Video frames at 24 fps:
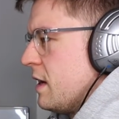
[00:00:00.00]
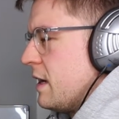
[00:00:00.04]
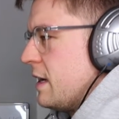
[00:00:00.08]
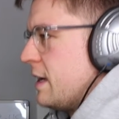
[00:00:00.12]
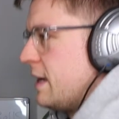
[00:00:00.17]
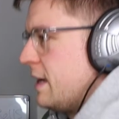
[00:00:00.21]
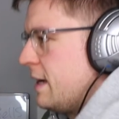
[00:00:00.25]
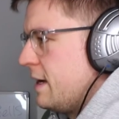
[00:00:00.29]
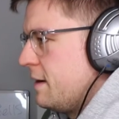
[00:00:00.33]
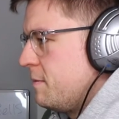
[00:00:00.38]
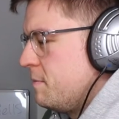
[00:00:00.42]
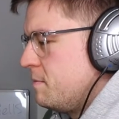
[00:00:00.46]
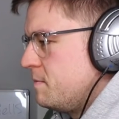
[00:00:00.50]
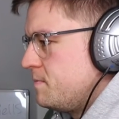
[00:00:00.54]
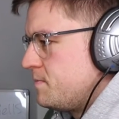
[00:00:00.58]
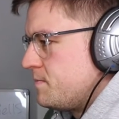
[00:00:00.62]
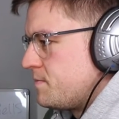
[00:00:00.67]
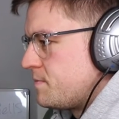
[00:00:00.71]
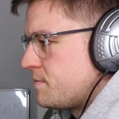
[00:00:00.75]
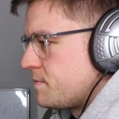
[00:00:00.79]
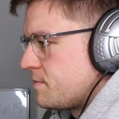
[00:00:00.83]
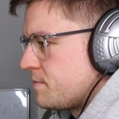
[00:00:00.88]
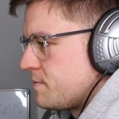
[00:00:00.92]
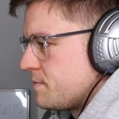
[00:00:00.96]
um,
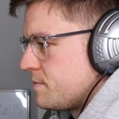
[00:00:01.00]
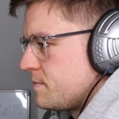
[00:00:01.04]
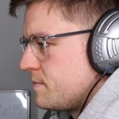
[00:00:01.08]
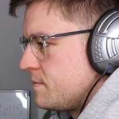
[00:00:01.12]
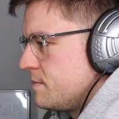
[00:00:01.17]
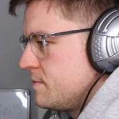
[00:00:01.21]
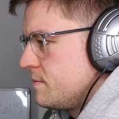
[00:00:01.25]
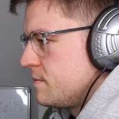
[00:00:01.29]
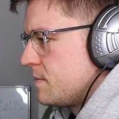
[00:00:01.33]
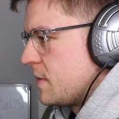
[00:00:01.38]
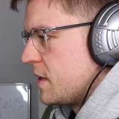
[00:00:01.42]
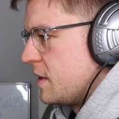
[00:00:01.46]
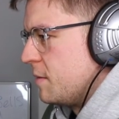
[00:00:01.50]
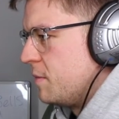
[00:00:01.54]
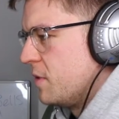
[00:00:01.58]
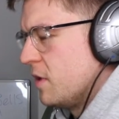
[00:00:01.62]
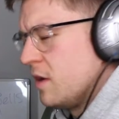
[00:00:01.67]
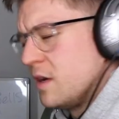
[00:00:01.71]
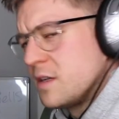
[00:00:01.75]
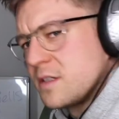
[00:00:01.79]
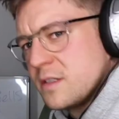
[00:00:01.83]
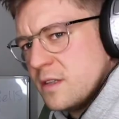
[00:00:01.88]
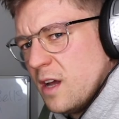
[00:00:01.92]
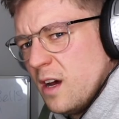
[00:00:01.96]
to be
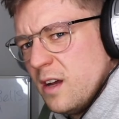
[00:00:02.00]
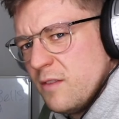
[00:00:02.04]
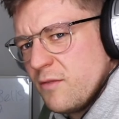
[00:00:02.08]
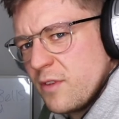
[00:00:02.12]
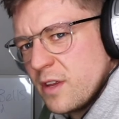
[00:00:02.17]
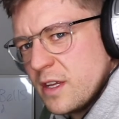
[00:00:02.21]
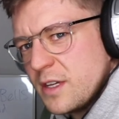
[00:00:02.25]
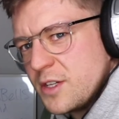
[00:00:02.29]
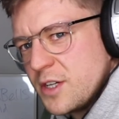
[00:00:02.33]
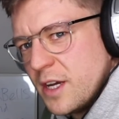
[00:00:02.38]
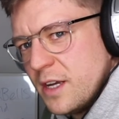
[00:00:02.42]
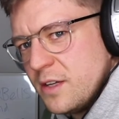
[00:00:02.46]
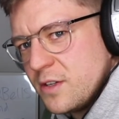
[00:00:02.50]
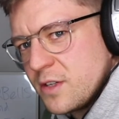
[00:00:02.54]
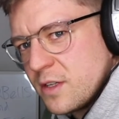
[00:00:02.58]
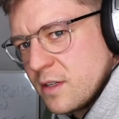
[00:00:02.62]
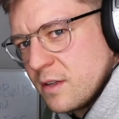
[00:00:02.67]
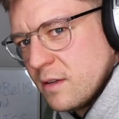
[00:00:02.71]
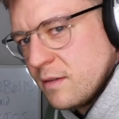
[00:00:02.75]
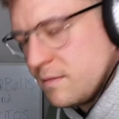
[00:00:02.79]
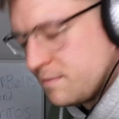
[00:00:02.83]
honest, nothing really changed.